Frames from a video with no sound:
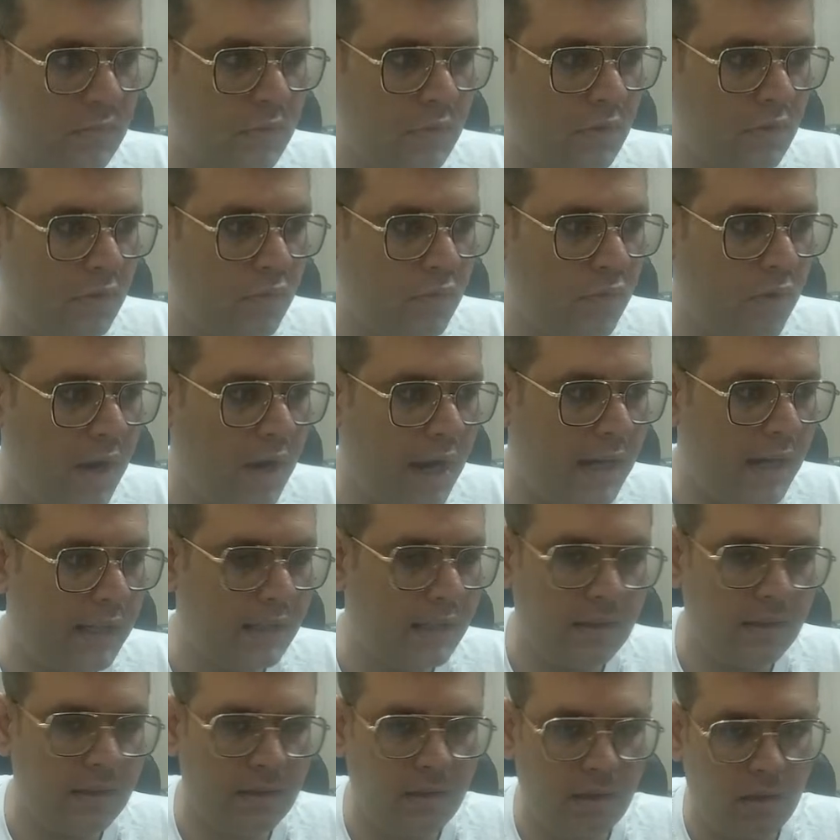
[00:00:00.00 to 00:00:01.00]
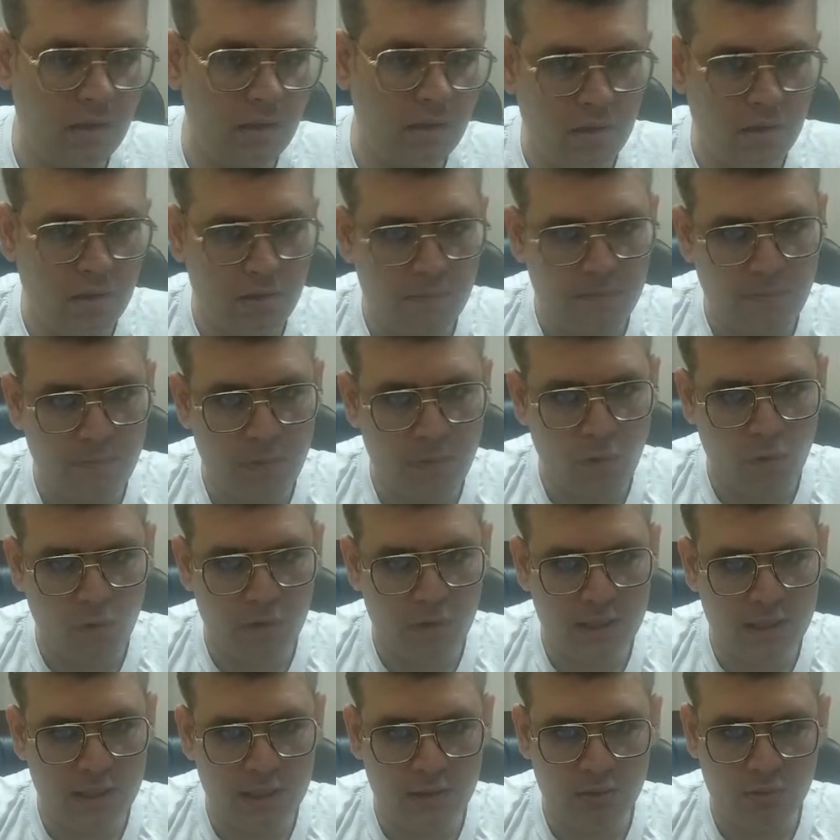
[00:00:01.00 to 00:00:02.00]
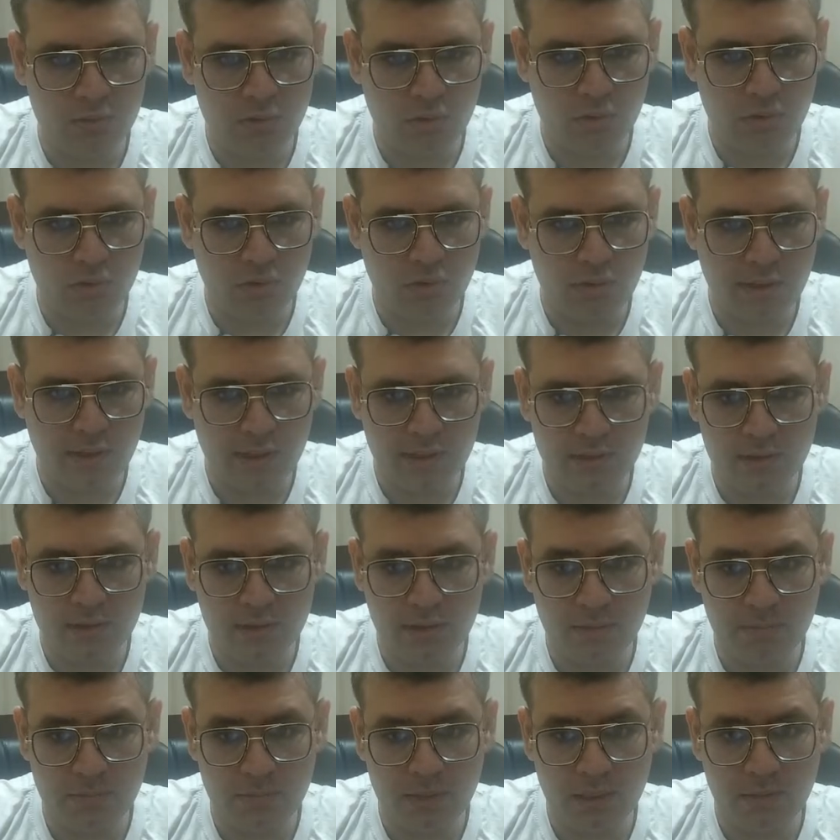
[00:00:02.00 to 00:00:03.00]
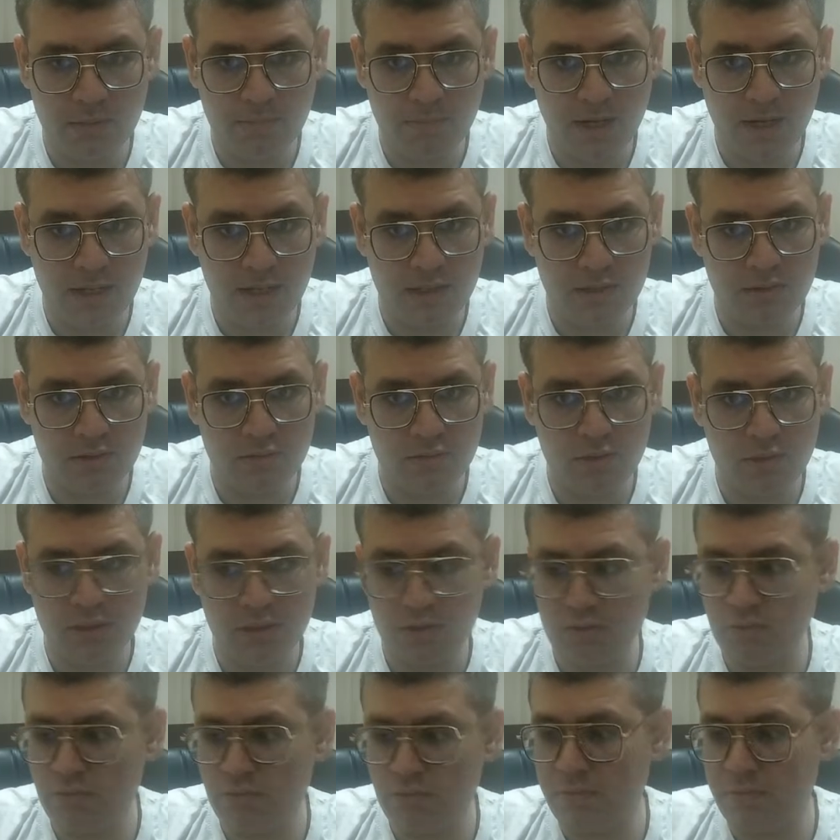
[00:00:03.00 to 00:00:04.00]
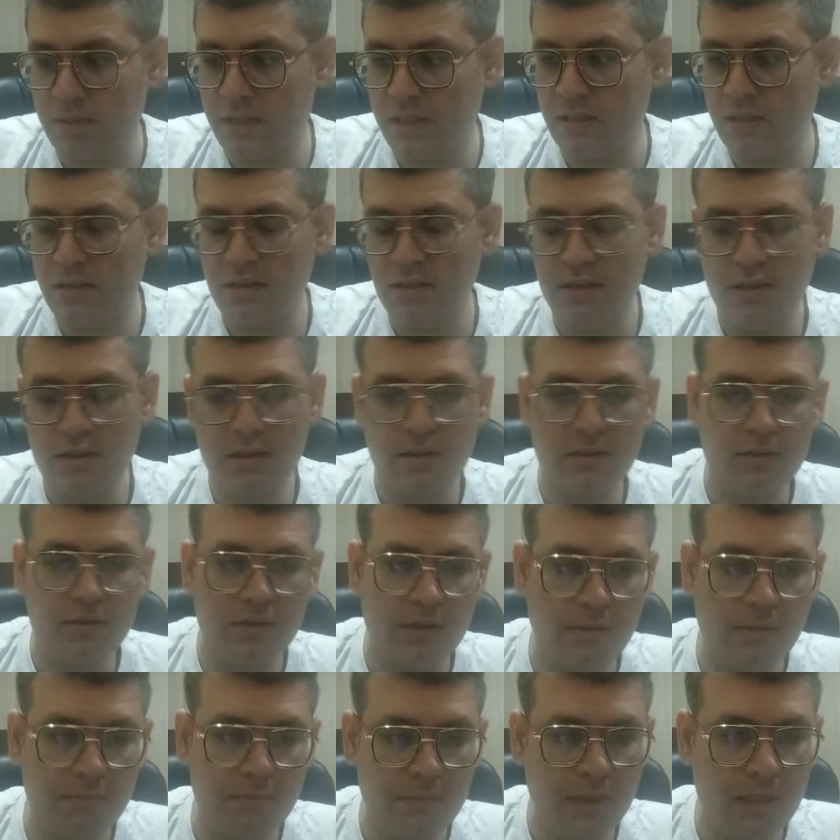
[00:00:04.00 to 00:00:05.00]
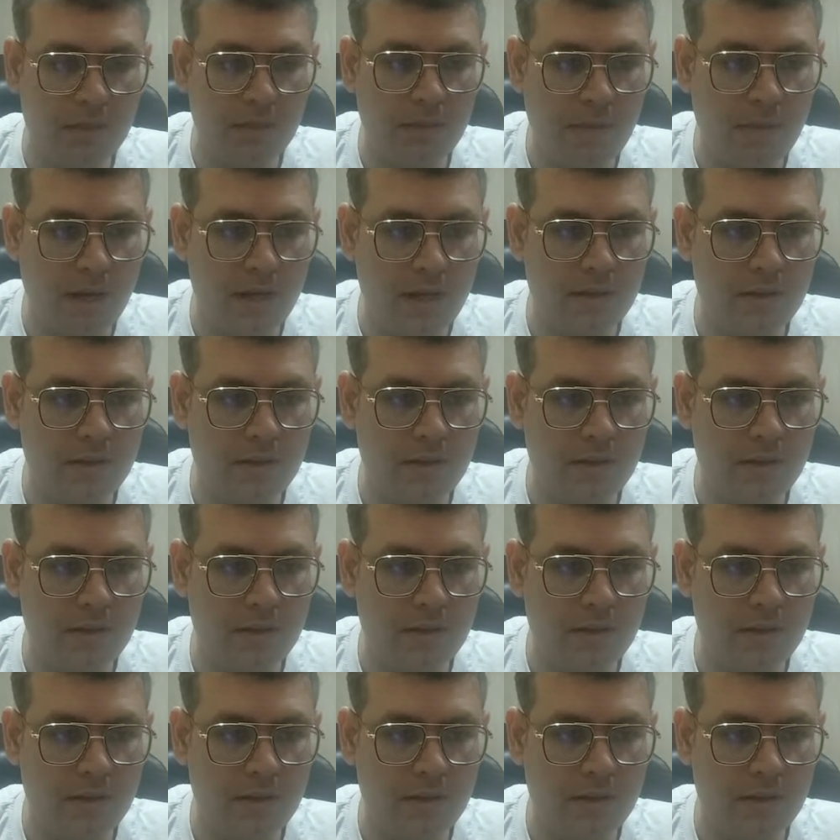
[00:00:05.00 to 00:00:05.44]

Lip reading: Find No, it is not correct. Something better you need to play. Something better.